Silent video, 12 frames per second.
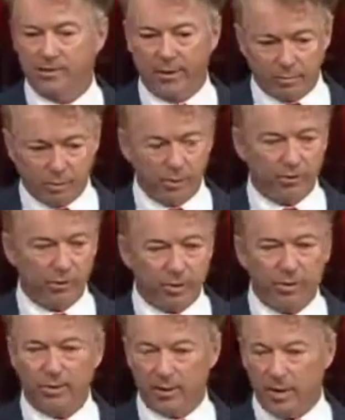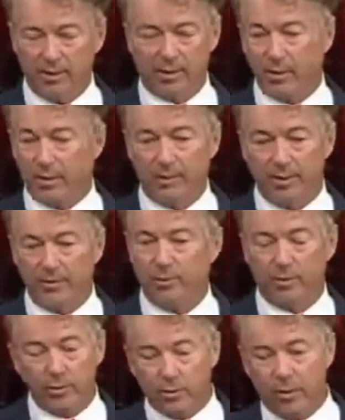Now, sure, there are a lot of younger
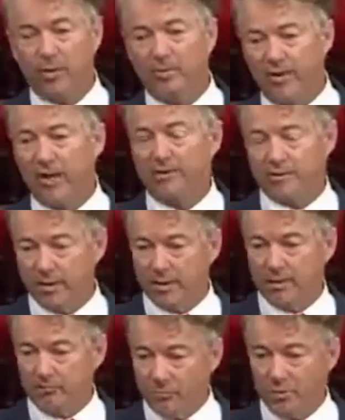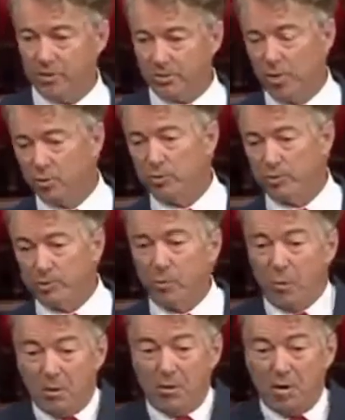people who aren't vaccinated. There's some older
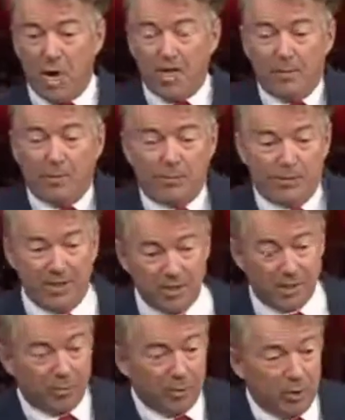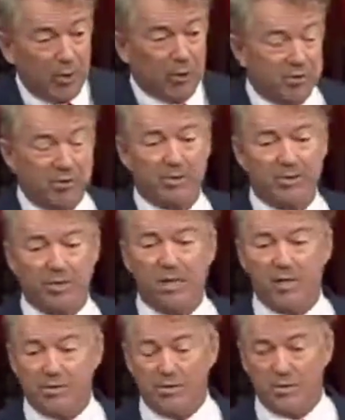people, but 90% is a pretty good
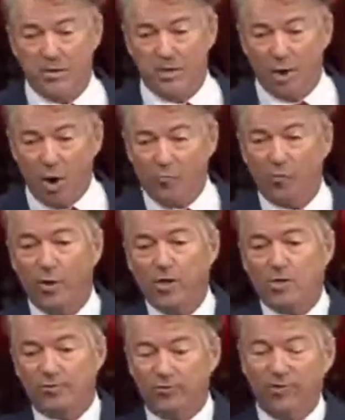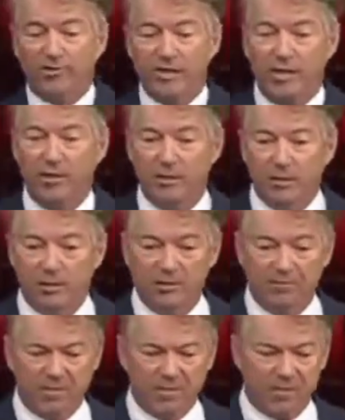success. Over age 50,
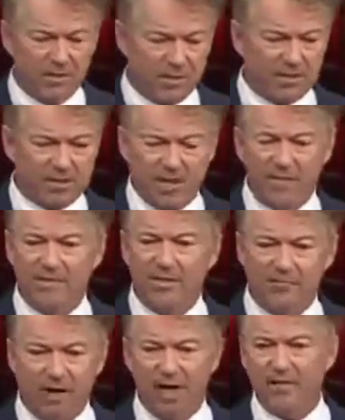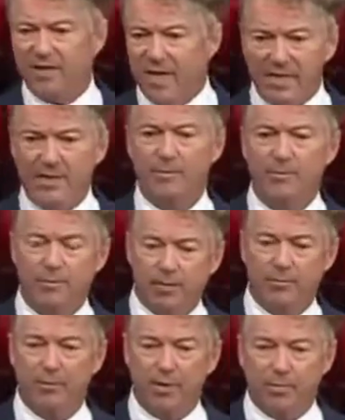it's like 75,
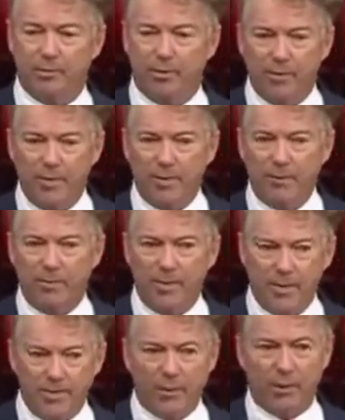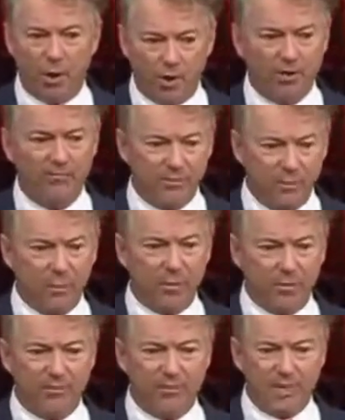80% of people. People are
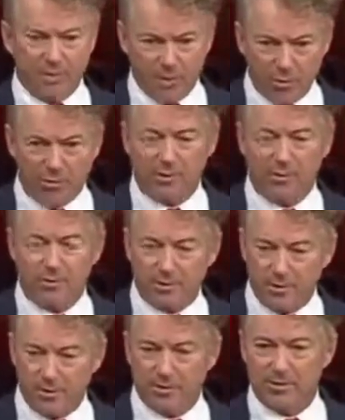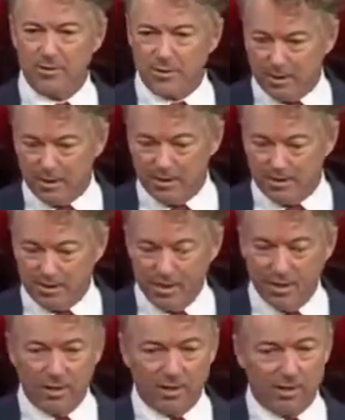informed. They know this is a disease
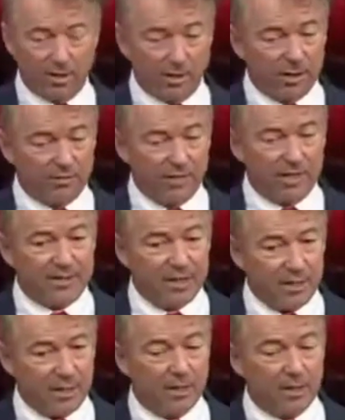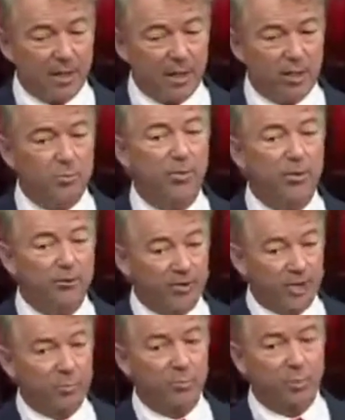that can affect any age, but
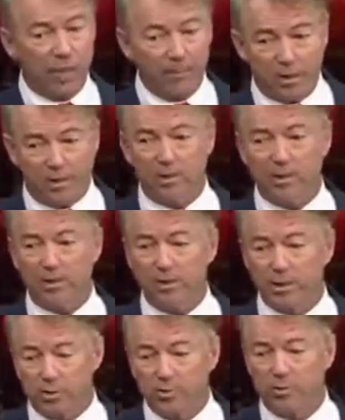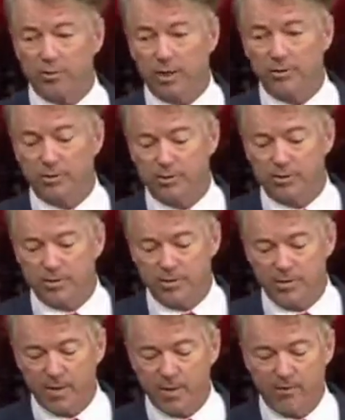affects primarily the older ages.
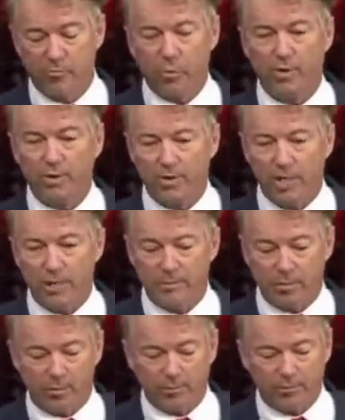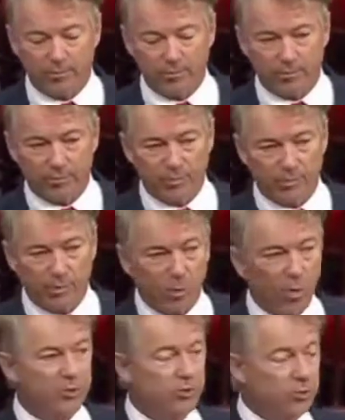For example, the
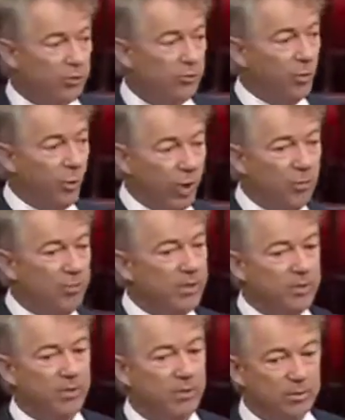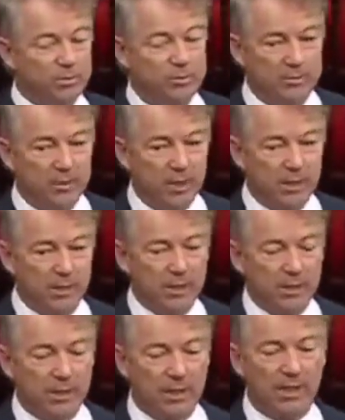one truth you won't be told
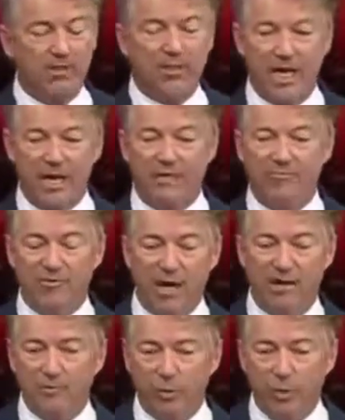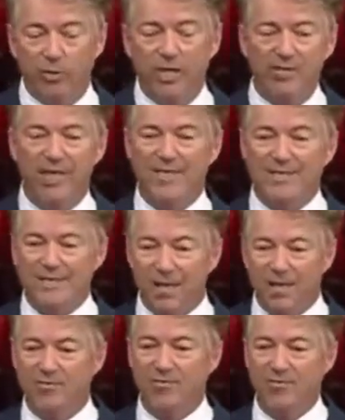is an 85-year-old has a
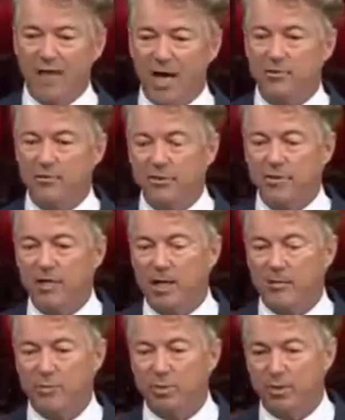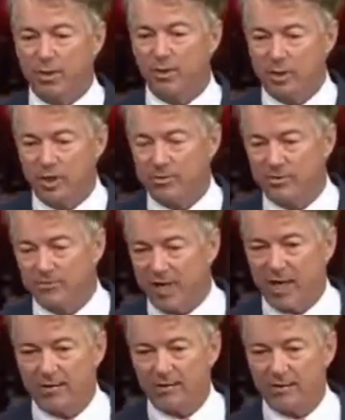10,000 times greater chance of
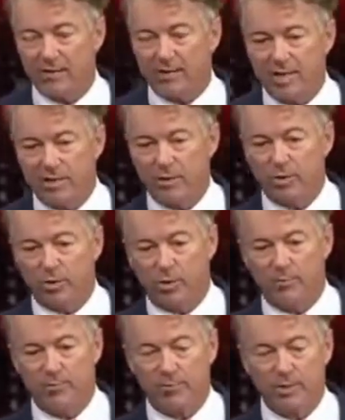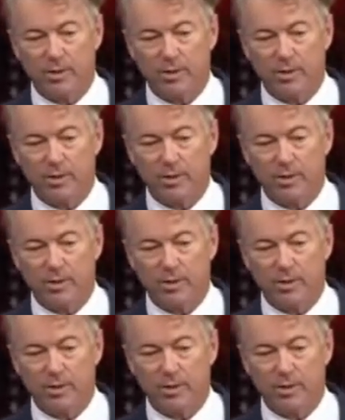dying than the 10-year-old.